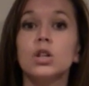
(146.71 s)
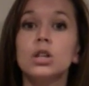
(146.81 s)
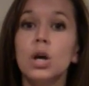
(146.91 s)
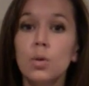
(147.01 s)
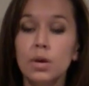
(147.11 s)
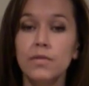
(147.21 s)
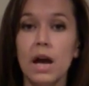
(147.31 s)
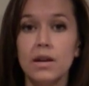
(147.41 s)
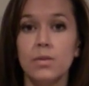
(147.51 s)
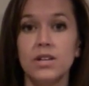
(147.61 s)
a lower
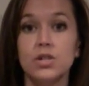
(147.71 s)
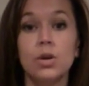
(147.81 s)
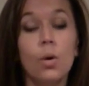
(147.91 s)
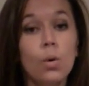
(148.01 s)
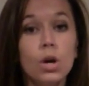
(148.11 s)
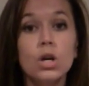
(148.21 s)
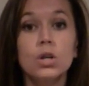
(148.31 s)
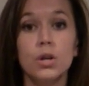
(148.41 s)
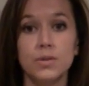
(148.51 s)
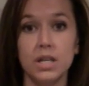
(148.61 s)
valuation or
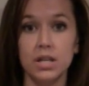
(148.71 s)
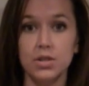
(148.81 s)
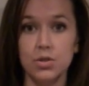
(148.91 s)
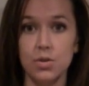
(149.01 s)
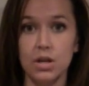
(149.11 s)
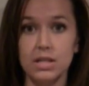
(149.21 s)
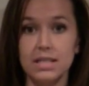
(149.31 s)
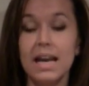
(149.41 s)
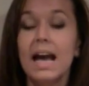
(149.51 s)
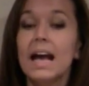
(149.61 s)
closing its doors.